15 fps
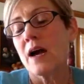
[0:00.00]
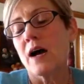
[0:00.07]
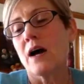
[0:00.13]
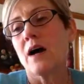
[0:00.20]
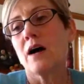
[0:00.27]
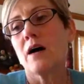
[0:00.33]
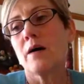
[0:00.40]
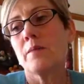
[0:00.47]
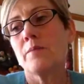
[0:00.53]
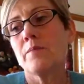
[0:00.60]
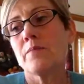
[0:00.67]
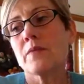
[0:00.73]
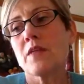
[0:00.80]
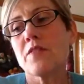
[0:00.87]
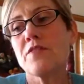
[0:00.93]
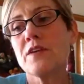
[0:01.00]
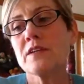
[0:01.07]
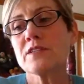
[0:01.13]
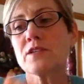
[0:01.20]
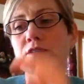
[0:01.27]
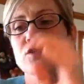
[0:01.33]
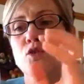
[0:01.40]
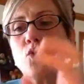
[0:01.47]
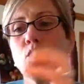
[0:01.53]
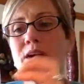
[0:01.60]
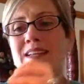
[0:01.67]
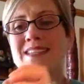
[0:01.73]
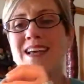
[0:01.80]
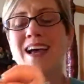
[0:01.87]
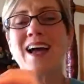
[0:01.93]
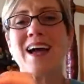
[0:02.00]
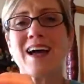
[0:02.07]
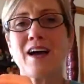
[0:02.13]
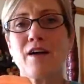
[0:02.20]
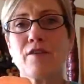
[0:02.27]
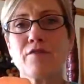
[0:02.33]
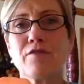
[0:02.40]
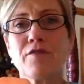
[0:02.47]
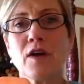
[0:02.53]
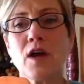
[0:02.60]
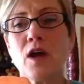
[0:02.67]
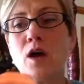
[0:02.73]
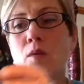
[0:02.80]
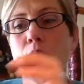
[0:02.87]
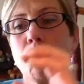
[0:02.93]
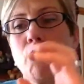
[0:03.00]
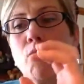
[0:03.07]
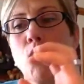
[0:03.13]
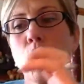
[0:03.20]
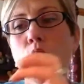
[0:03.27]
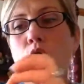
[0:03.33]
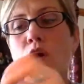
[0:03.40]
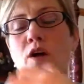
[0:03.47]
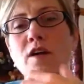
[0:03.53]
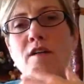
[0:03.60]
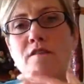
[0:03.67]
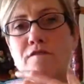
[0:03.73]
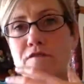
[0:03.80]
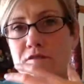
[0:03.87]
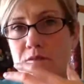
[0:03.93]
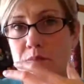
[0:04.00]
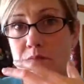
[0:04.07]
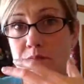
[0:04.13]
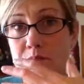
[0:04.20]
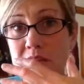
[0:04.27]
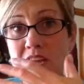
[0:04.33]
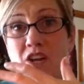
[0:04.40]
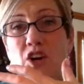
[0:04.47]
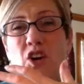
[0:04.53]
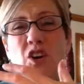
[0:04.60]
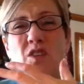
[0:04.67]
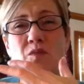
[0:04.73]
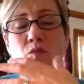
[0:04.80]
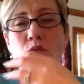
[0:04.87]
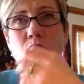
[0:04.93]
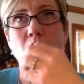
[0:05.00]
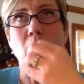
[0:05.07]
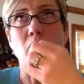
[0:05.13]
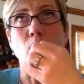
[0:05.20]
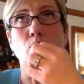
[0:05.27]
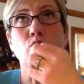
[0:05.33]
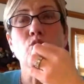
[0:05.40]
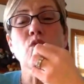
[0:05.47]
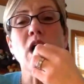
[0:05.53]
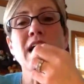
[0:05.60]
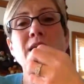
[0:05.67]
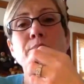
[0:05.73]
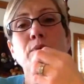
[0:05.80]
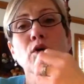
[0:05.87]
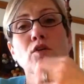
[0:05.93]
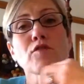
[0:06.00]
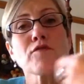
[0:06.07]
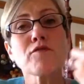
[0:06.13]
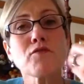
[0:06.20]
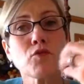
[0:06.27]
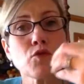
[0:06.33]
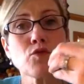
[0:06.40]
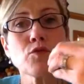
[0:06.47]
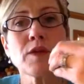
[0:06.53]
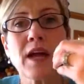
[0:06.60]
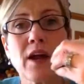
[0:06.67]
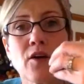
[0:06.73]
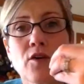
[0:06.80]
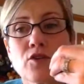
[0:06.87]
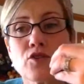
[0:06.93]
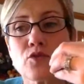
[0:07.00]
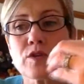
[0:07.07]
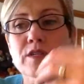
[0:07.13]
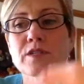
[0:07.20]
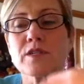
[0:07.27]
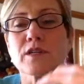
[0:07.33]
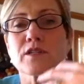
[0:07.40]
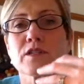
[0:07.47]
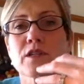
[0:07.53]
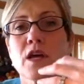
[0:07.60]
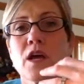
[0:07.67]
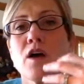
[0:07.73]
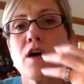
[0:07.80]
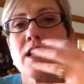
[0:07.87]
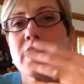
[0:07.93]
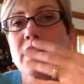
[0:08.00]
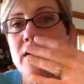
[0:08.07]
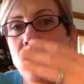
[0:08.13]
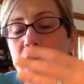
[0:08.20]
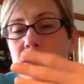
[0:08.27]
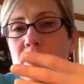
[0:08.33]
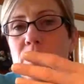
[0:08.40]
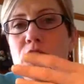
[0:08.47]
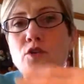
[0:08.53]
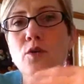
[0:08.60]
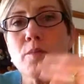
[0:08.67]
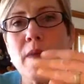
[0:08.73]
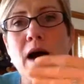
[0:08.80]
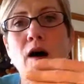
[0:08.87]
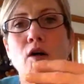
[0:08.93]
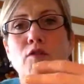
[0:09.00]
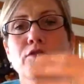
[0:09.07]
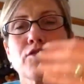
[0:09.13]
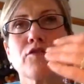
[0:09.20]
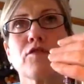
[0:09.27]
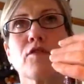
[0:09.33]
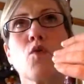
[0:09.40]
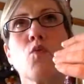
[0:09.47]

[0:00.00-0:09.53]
this is going to have more bigger, riper fruit characteristics in your mouth. So